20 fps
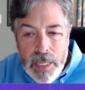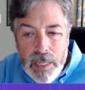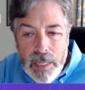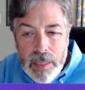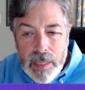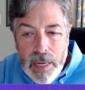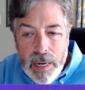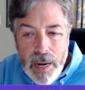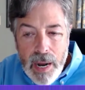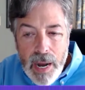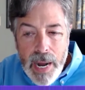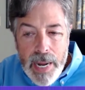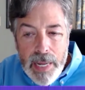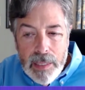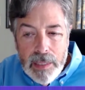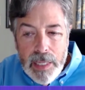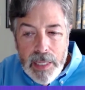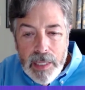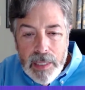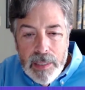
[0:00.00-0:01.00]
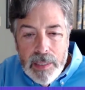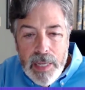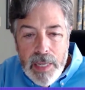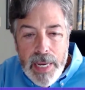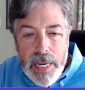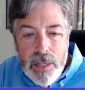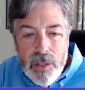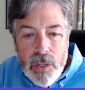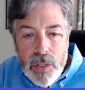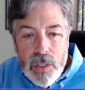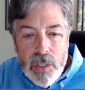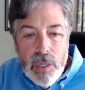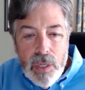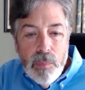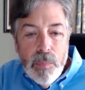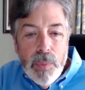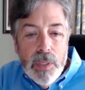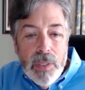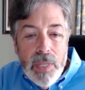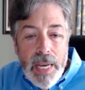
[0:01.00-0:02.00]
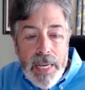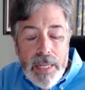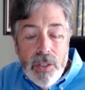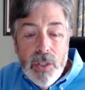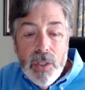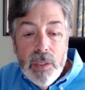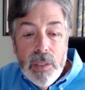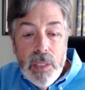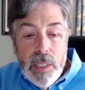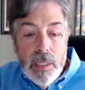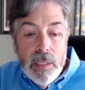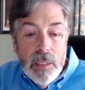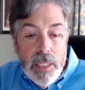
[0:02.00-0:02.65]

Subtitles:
that a highly contagious and potentially